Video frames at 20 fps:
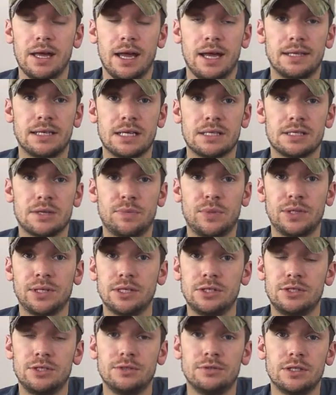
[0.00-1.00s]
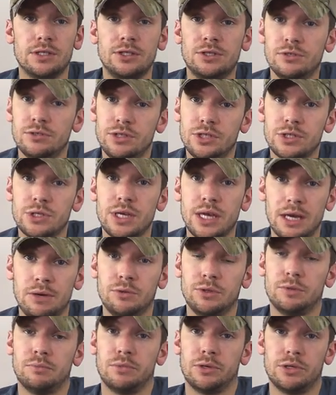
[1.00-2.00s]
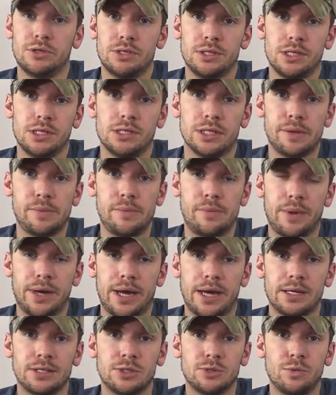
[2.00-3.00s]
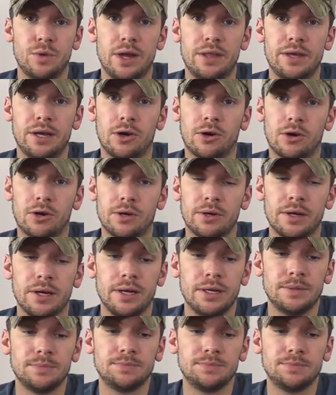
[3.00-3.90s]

and that's something that you just get with emergency sleeping bags, the way they are.